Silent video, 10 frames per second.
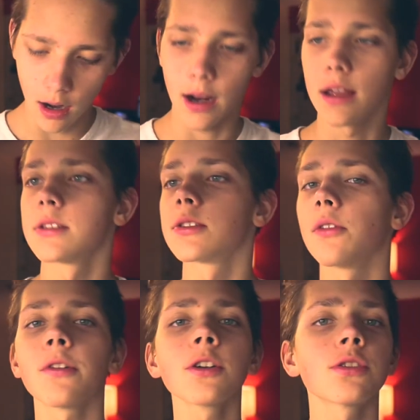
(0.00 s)
Alright,
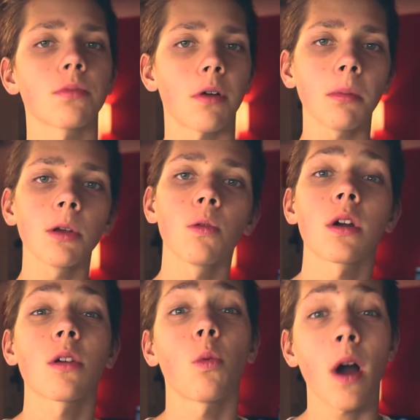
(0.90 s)
so first you're probably
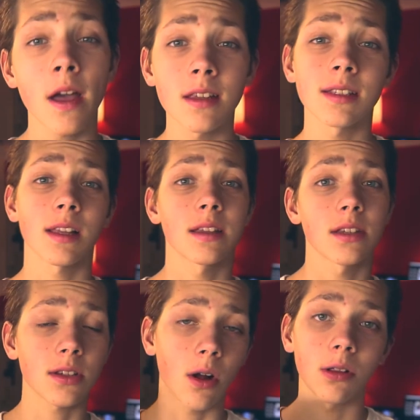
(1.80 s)
wondering why this
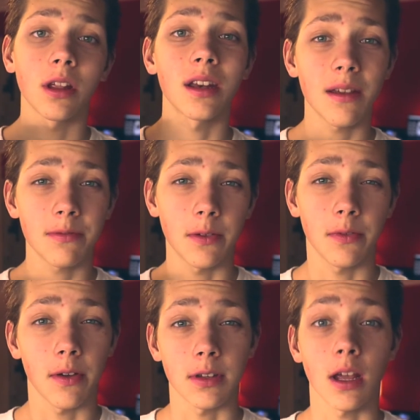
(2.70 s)
lens is called the Nifty
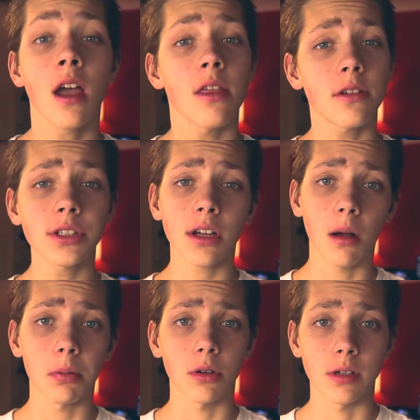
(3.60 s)
50. There's a
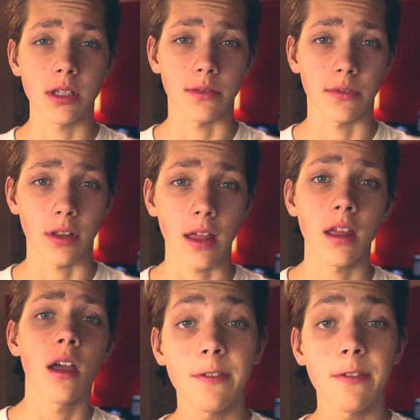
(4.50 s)
couple of reasons for that.